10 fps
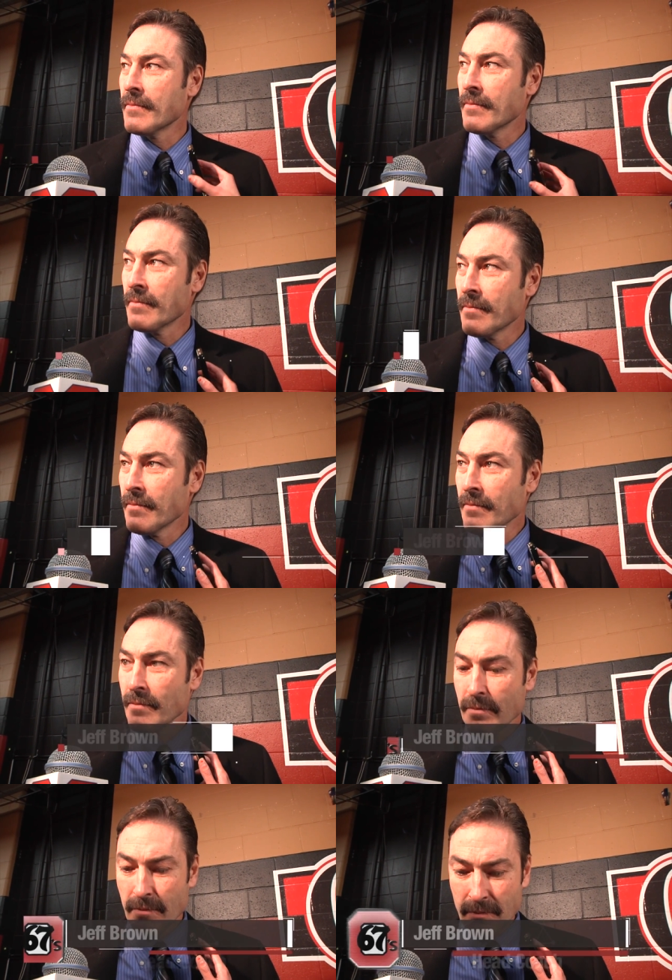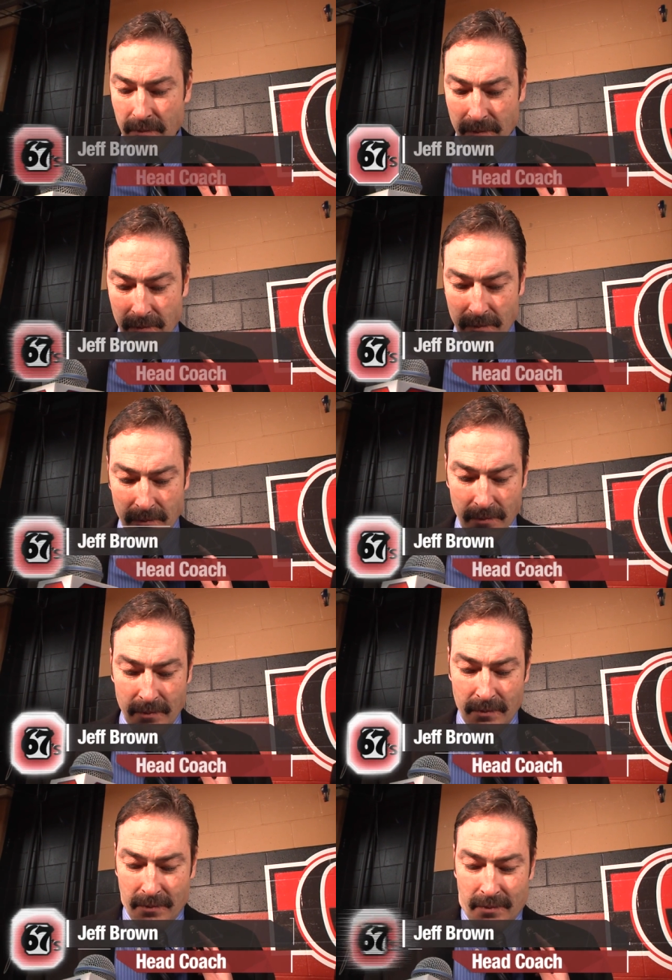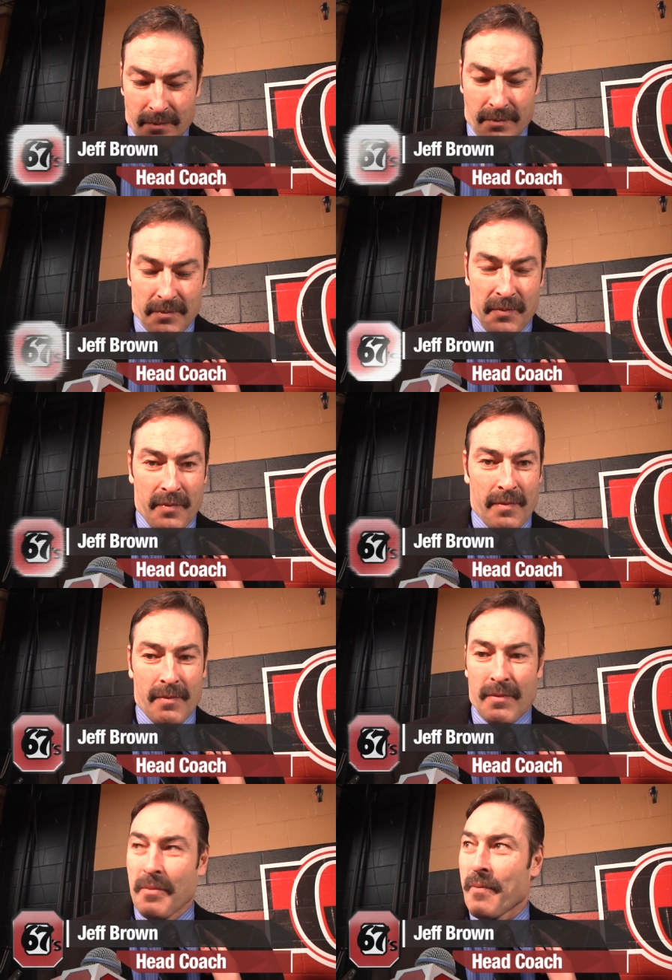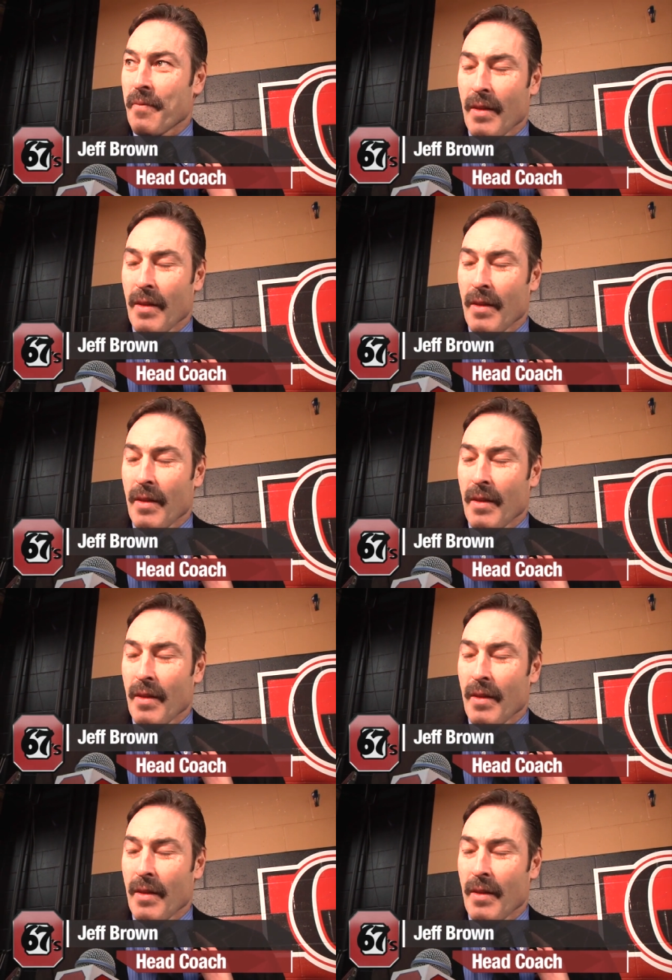You guys never never really looked back from that on you. Happy overall?